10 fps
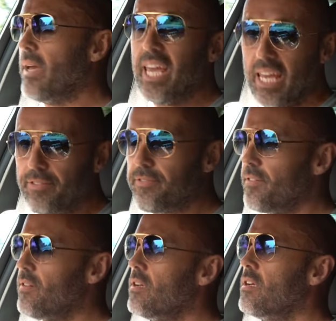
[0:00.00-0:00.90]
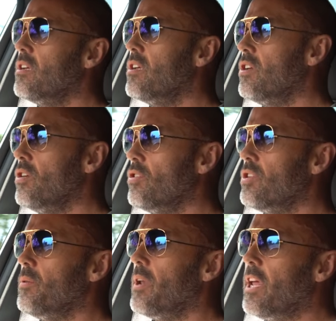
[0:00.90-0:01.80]
if you're
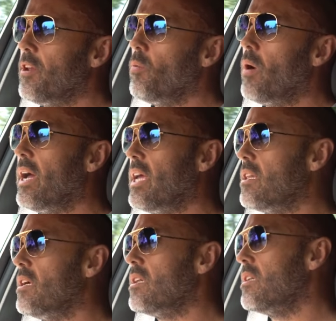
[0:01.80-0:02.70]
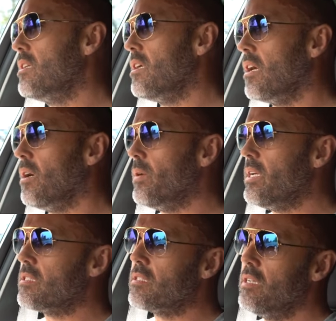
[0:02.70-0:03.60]
doing it in a way that you know
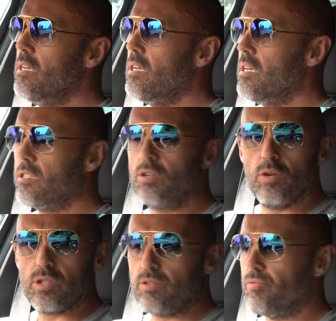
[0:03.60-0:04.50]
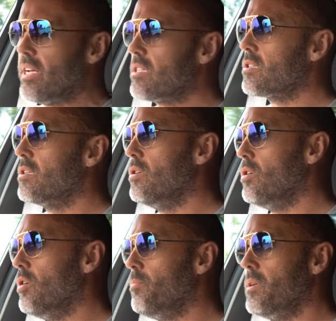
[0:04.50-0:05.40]
is causing risk
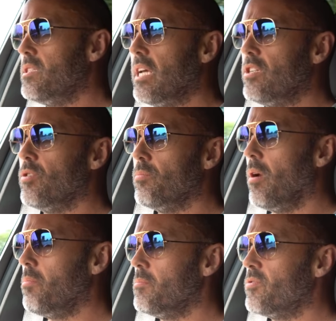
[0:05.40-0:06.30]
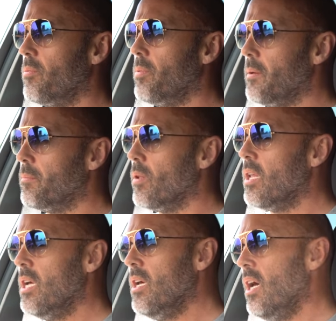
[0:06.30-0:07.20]
or potential problems for
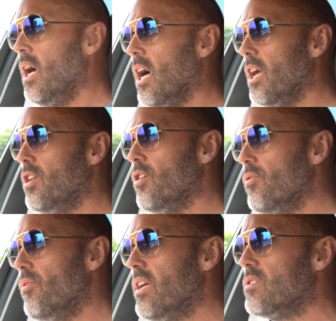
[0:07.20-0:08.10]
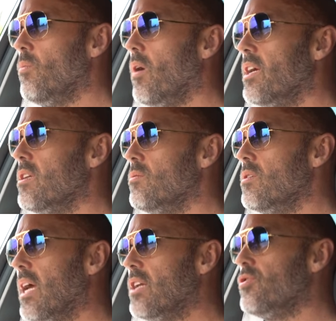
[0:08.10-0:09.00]
people. And the other reason why I
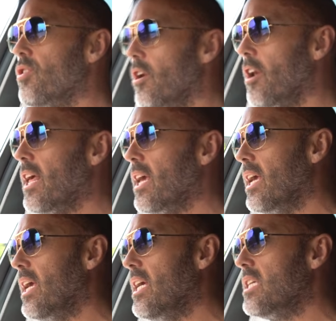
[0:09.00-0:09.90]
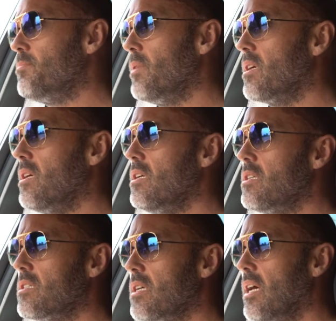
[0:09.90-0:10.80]
don't get drawn on it is
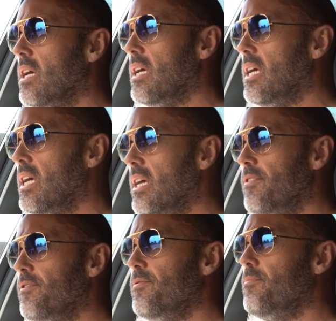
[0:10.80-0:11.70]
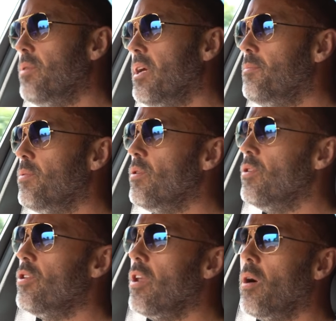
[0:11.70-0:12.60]
because if
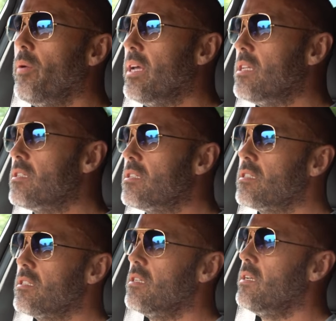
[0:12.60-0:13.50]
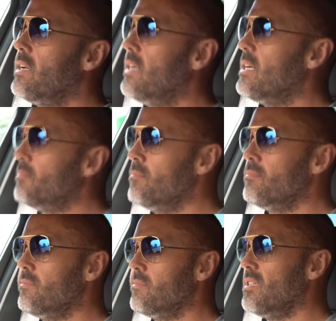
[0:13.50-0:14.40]
people know it's I
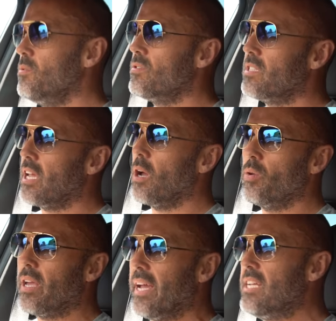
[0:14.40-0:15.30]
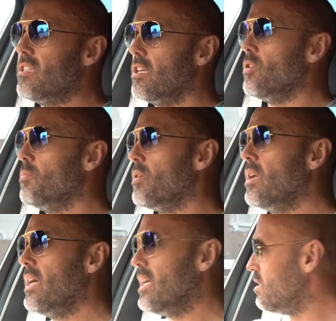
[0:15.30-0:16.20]
wouldn't say okay to do, but
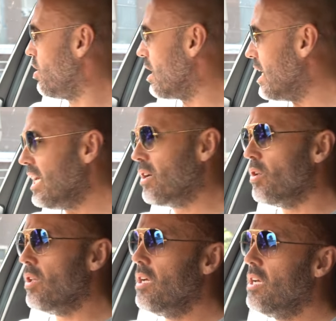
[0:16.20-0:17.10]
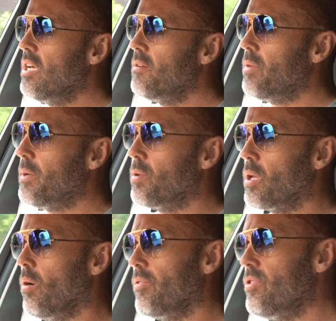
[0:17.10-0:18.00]
it's not legal, people
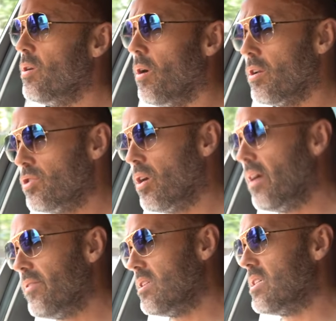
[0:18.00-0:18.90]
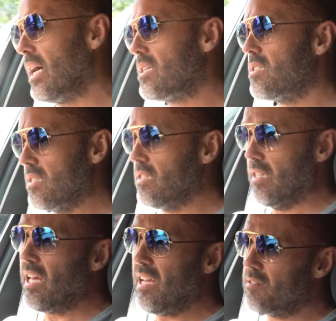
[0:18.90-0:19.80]
go off and do it on a driving test,
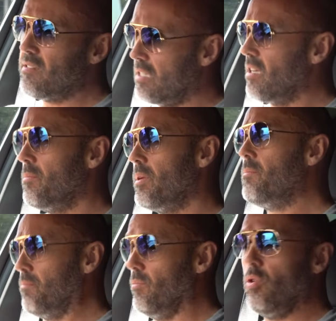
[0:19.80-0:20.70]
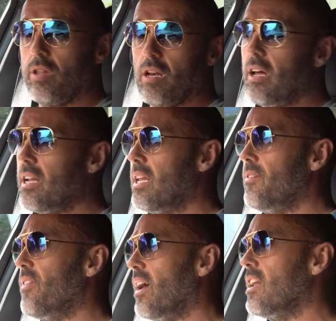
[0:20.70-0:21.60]
they're going to be more than
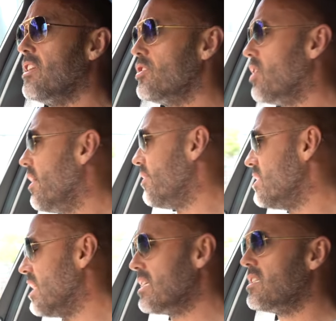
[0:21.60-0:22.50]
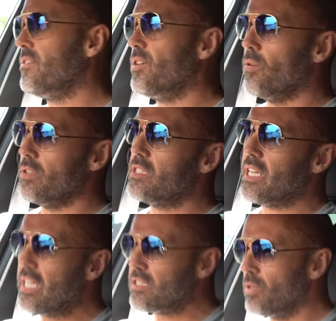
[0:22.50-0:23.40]
likely failing the driving test if you
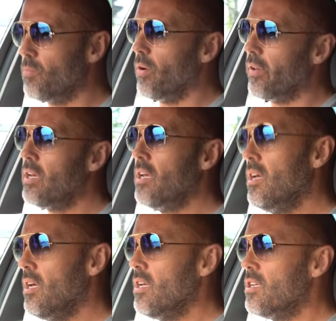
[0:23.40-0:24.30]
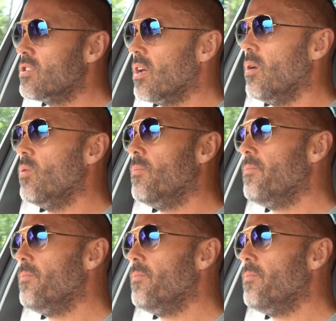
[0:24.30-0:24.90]
undertake someone. So